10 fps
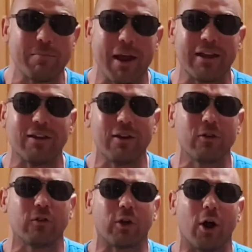many
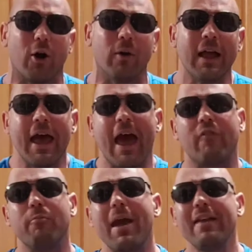years ago
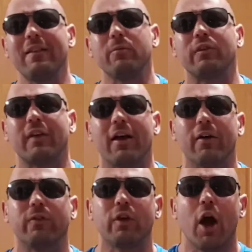have made
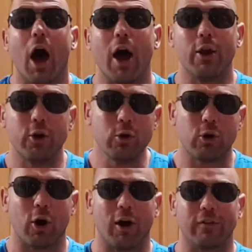themselves a new
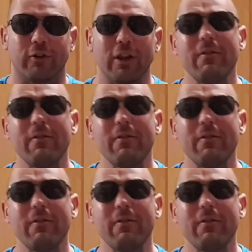console.